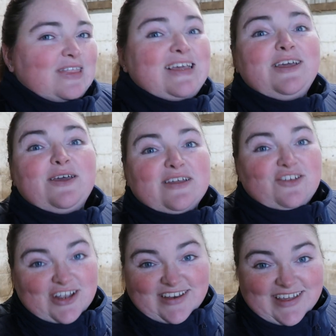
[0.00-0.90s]
the
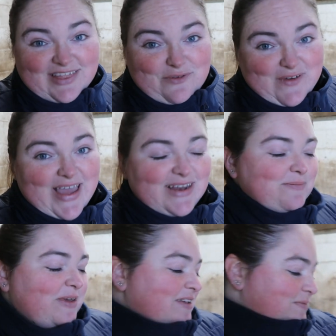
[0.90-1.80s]
hit the
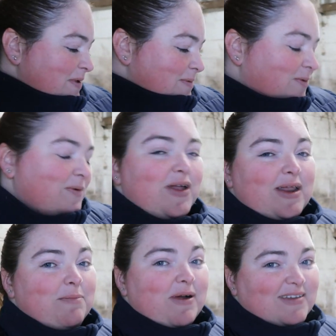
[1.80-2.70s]
fan because people
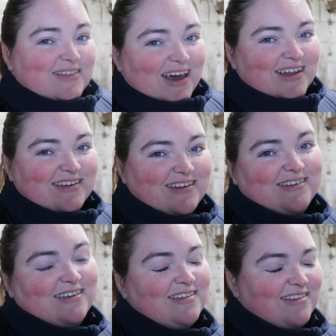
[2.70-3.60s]
weren't impressed that I
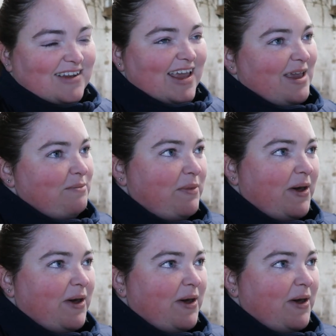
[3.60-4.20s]
didn't sedate.